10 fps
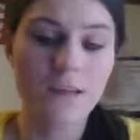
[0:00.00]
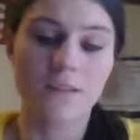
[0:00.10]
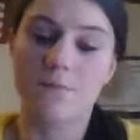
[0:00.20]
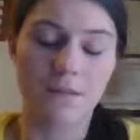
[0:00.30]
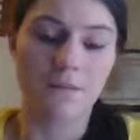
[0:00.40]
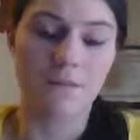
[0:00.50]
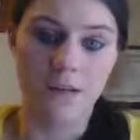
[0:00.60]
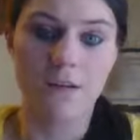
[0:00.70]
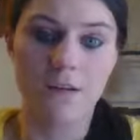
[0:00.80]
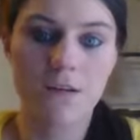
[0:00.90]
It's been
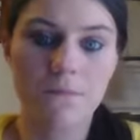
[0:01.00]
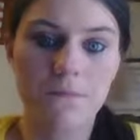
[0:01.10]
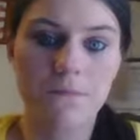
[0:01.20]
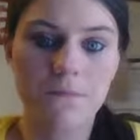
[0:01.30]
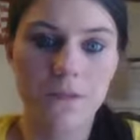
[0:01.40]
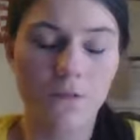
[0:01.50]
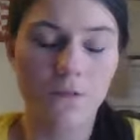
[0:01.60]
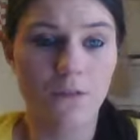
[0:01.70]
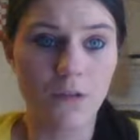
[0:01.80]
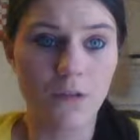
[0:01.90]
very hard to
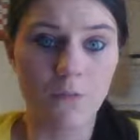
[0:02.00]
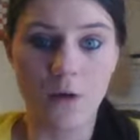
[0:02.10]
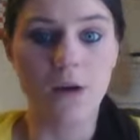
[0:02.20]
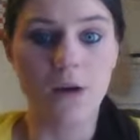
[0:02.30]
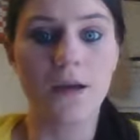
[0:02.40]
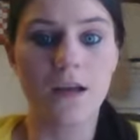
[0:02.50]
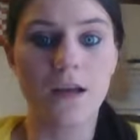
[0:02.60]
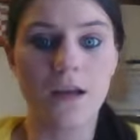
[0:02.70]
live without a mama,